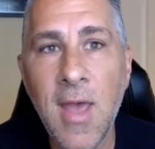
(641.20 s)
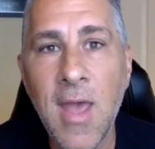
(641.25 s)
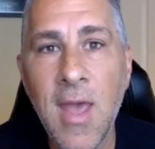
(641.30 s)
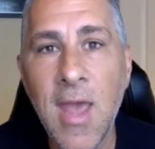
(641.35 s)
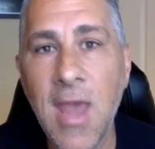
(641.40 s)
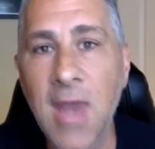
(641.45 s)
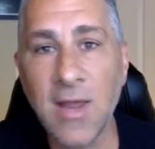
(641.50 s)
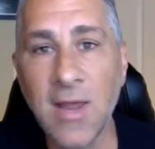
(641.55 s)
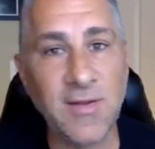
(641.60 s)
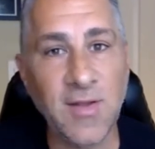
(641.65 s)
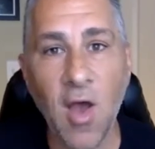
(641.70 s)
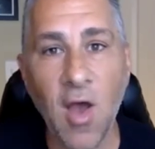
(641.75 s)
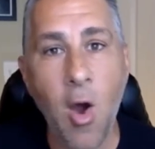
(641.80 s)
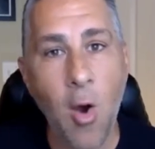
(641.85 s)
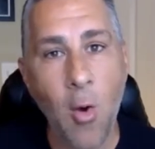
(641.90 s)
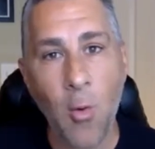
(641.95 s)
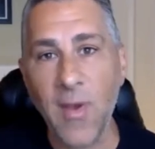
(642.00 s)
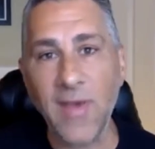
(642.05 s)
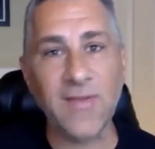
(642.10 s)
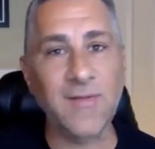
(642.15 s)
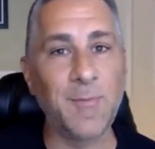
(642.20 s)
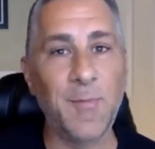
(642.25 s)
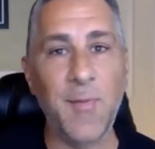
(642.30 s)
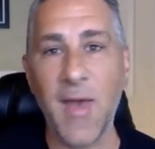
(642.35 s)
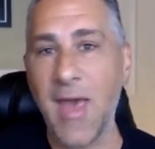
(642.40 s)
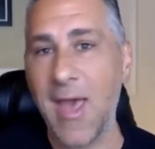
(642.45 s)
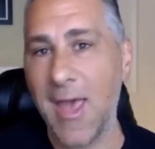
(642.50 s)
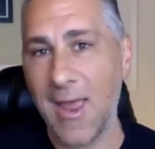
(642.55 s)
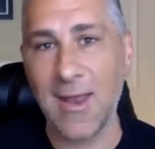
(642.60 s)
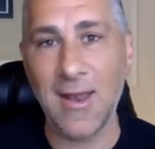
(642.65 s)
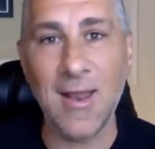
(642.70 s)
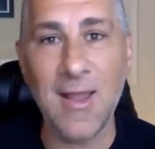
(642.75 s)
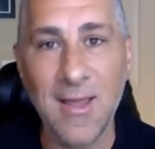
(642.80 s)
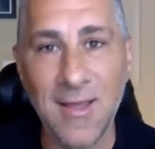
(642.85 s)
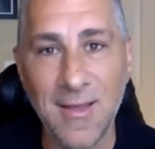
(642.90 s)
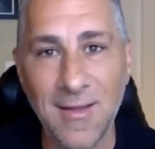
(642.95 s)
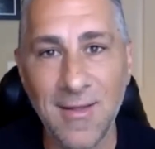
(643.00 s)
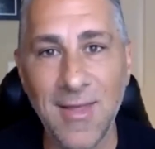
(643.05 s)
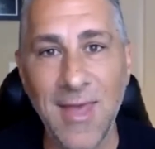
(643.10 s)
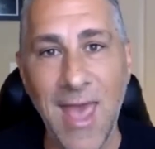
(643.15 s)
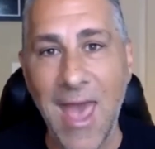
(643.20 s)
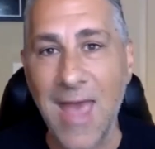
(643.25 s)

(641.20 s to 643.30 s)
It has always been the